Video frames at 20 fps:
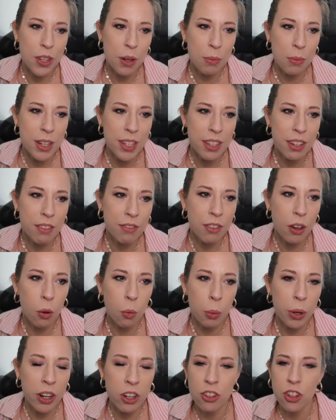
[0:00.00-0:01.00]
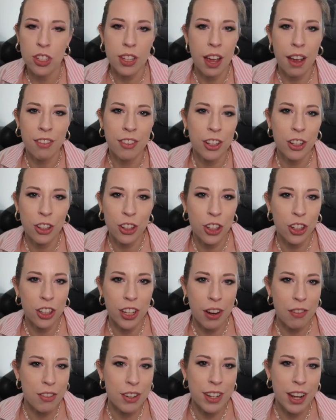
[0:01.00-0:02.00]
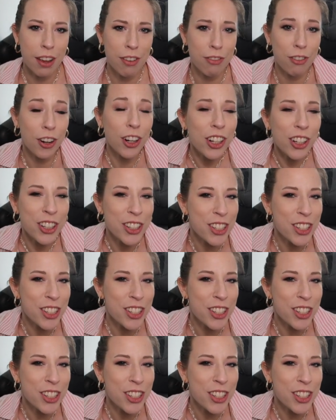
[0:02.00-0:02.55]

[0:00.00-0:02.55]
for some reason it felt weird just having her cook every day for